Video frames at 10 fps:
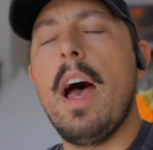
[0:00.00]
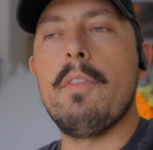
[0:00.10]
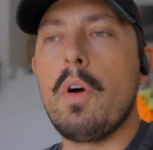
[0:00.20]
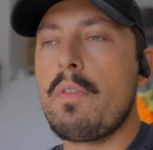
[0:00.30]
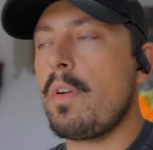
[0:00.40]
I've
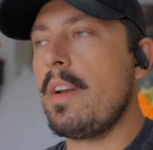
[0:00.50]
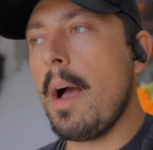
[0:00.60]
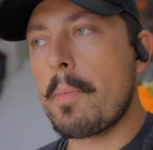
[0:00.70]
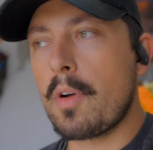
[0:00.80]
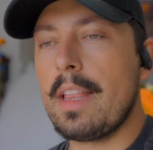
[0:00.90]
always wanted to
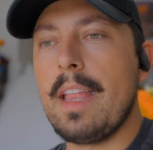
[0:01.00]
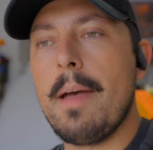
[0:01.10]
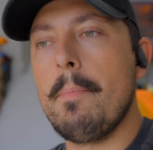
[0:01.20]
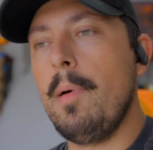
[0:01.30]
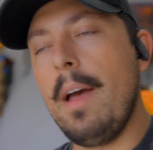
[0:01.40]
upgrade
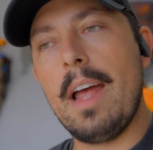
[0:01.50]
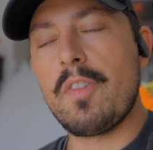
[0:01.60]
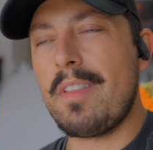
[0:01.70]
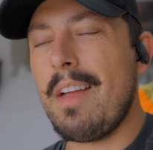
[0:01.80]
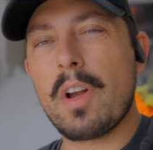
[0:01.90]
them, but I
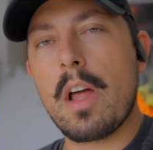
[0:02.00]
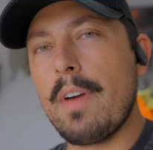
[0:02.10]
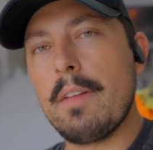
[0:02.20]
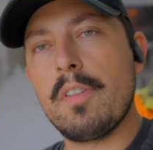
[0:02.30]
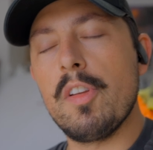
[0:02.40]
just never got
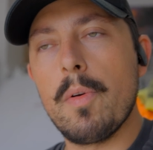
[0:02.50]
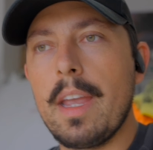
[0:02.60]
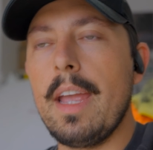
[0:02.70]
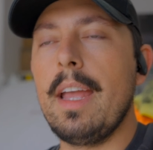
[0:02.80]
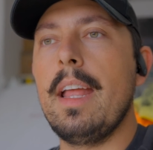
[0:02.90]
around to doing it.